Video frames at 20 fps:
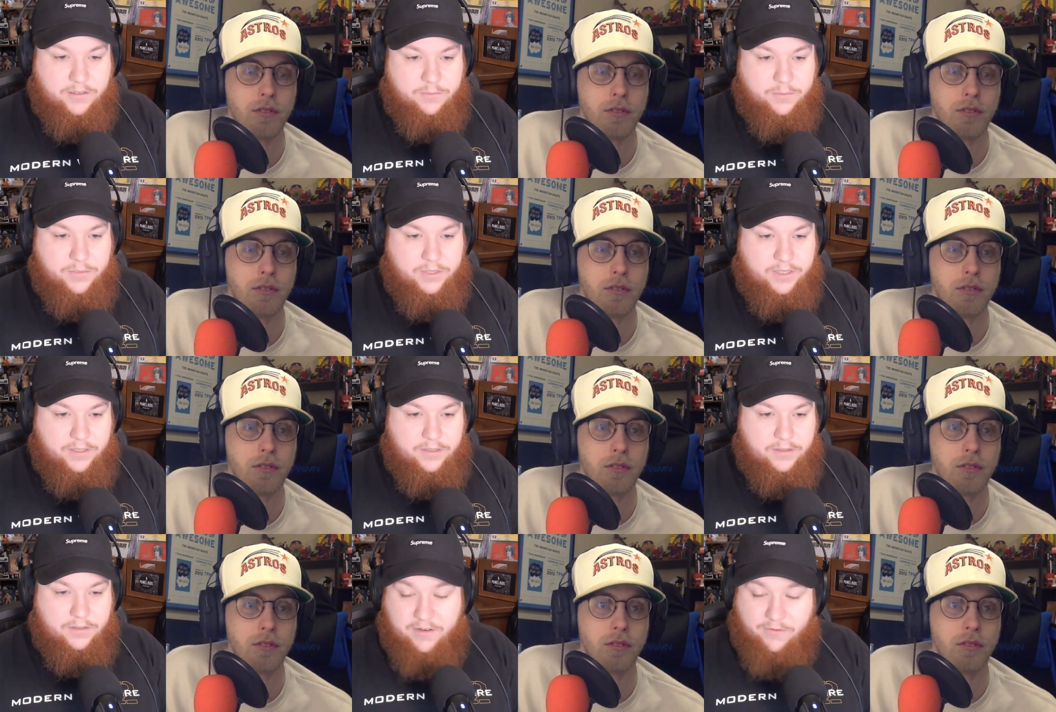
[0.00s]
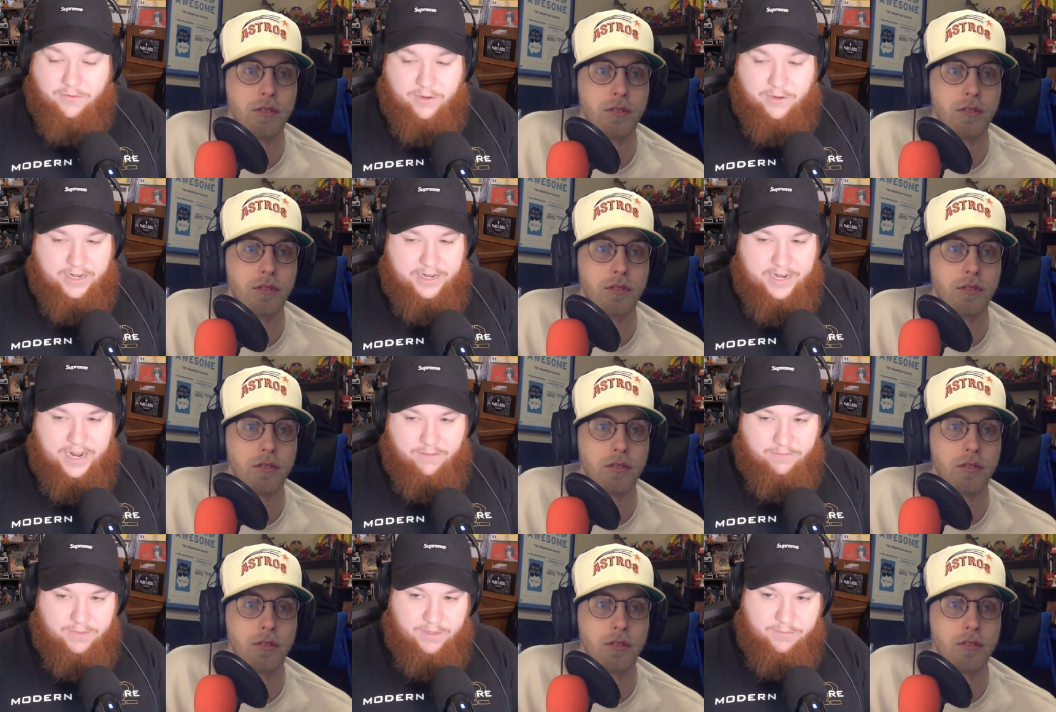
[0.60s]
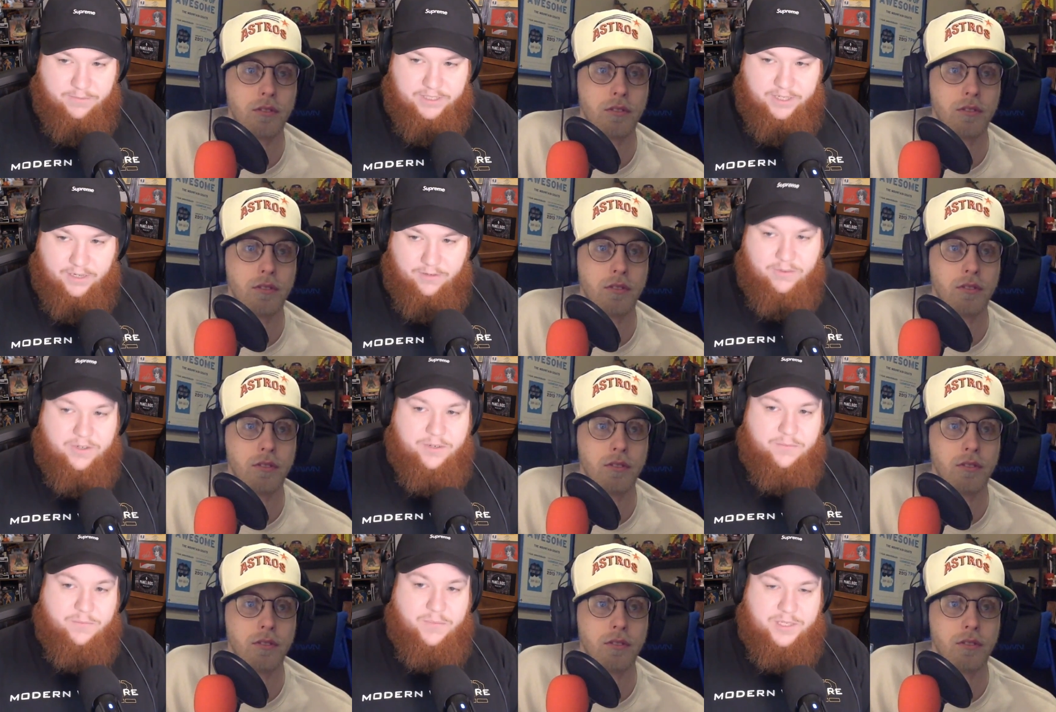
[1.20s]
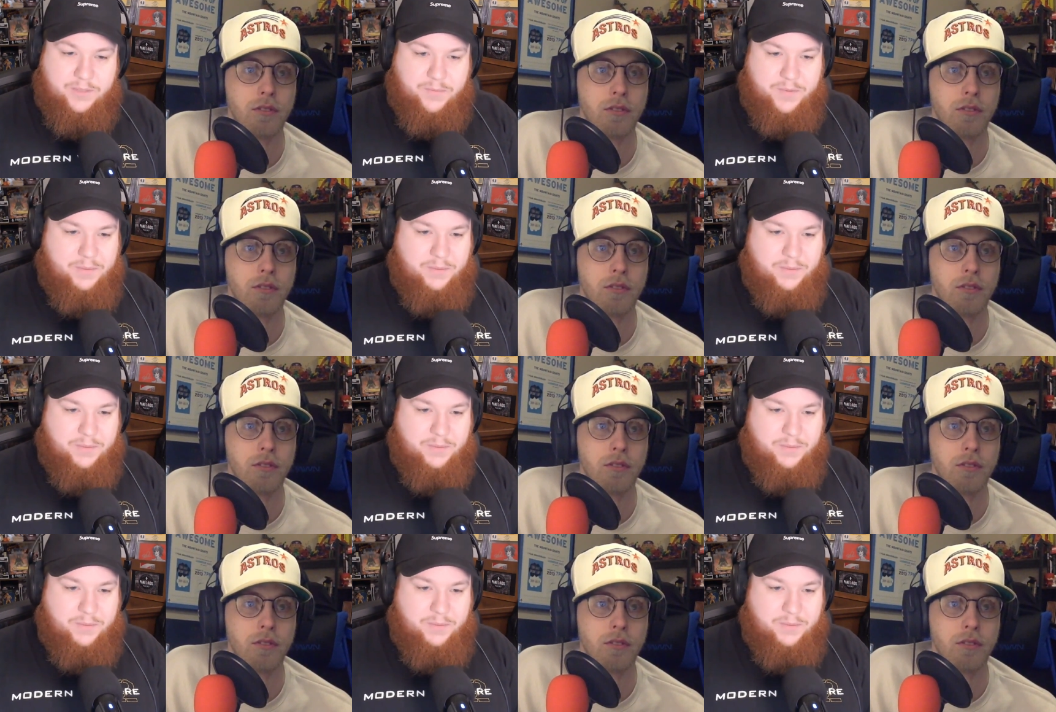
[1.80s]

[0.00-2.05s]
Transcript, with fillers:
Speaker 1: here, but I don't even want to name them because I don't want to